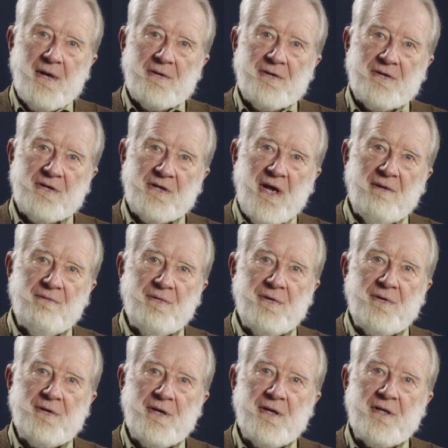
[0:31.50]

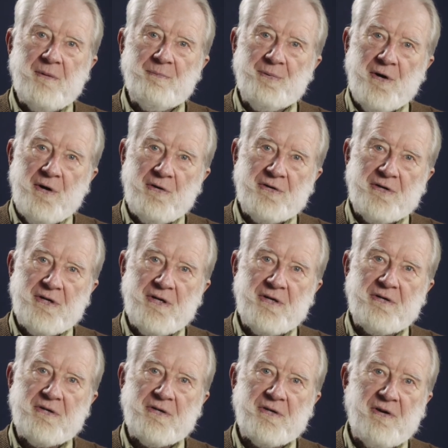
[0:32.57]
discovered in the
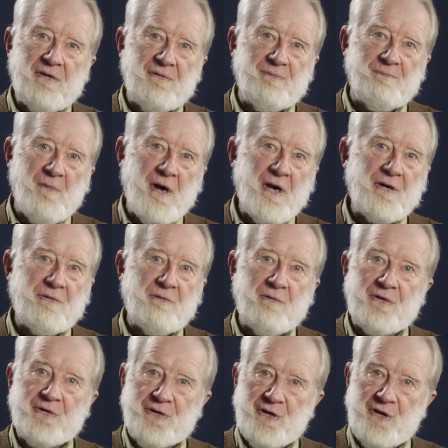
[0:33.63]
process of my
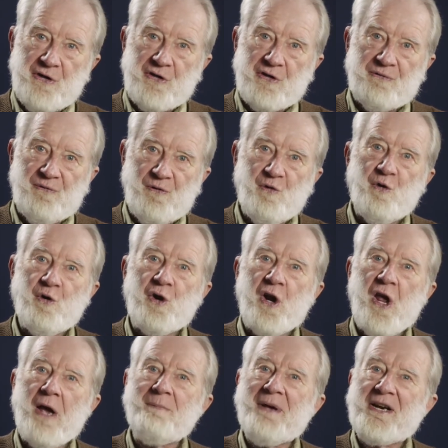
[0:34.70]
search for
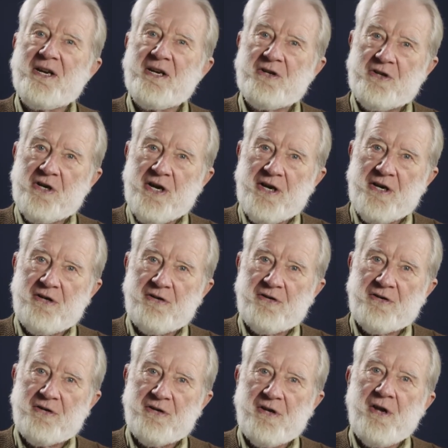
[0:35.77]
climatic
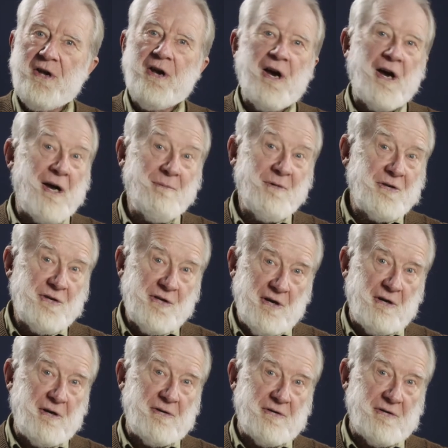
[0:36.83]
change. I'm a
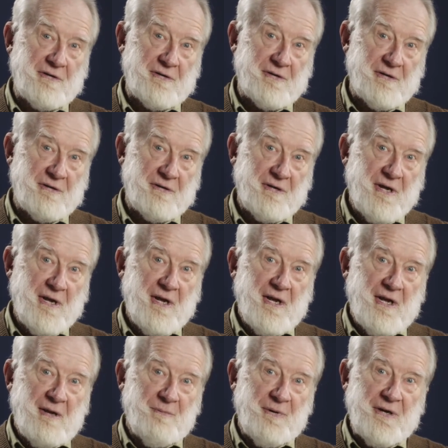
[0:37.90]
geologist,
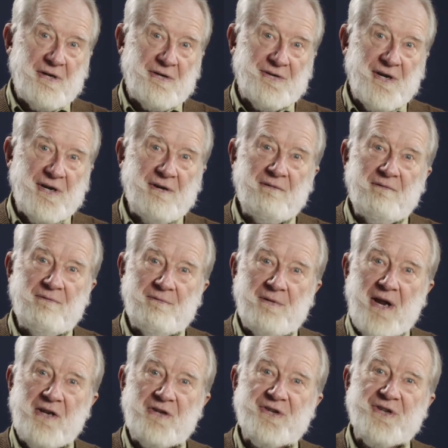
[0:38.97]
but
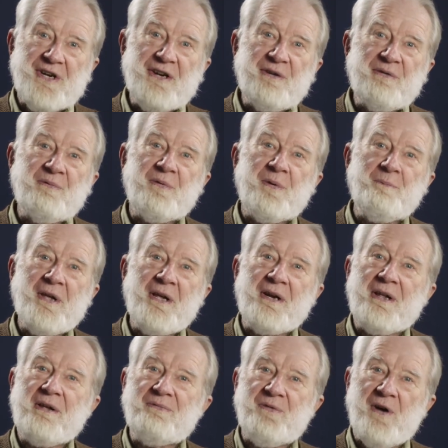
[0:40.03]
instead of
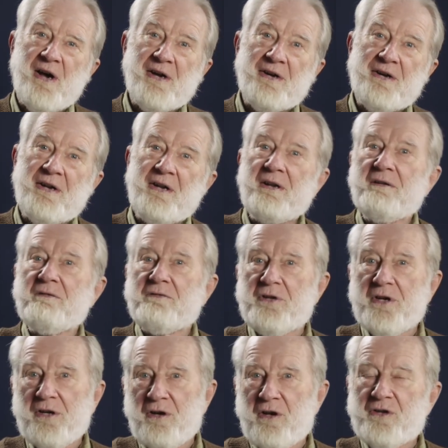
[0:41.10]
merely finding
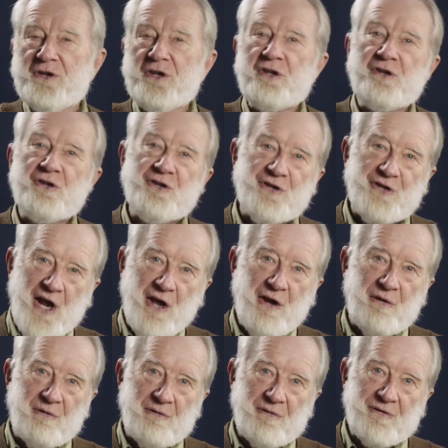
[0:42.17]
geological
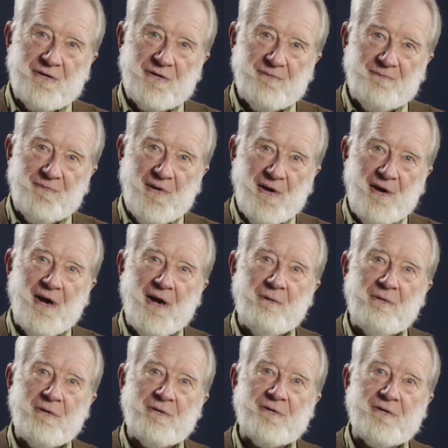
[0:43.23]
stones, I
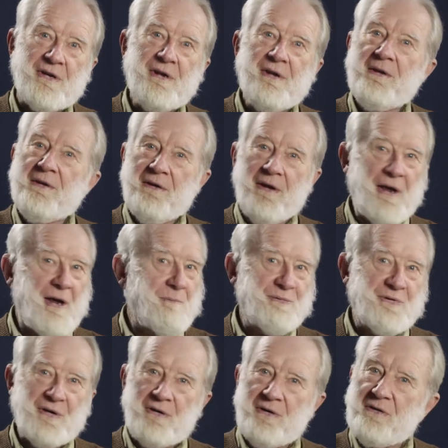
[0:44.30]
was
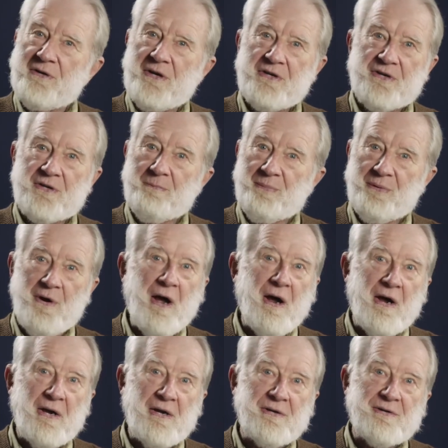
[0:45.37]
absolutely
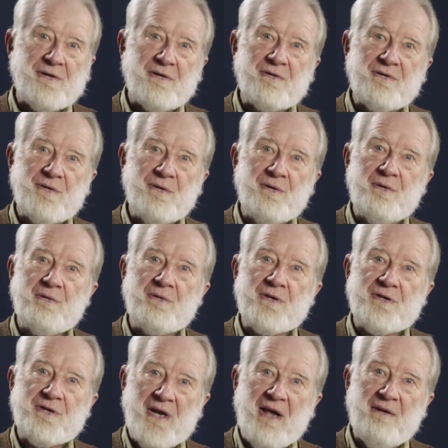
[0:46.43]
surprised to
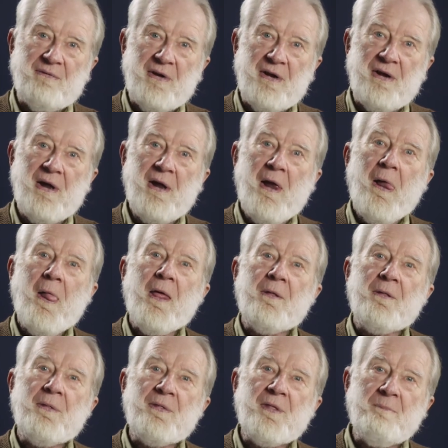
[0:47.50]
discover
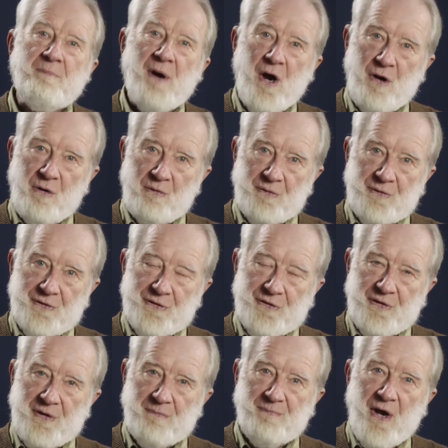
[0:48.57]
the bones
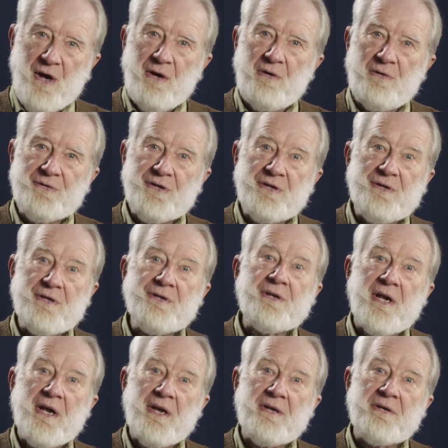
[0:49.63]
in this
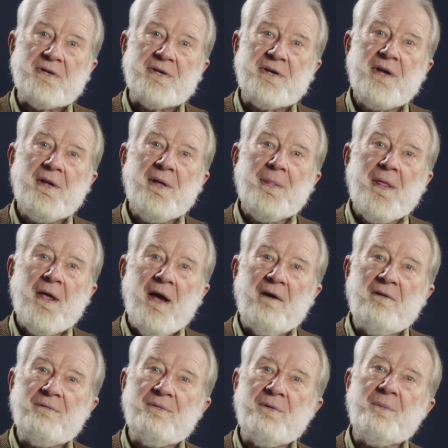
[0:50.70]
case
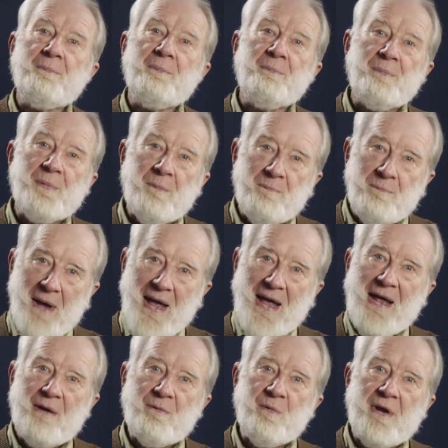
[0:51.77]
of the
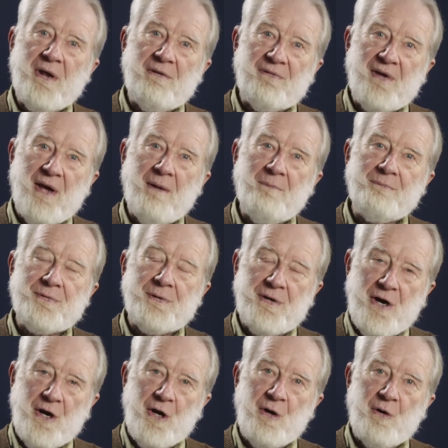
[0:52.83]
man we have come to
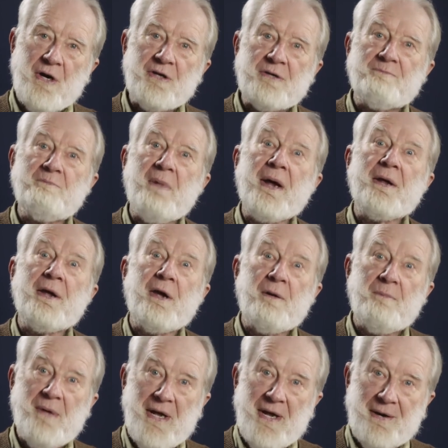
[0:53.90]
know as
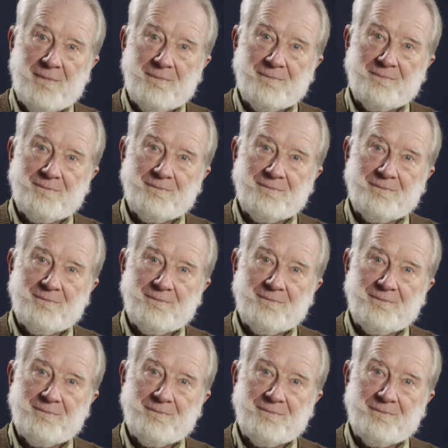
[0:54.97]
Mungo Man.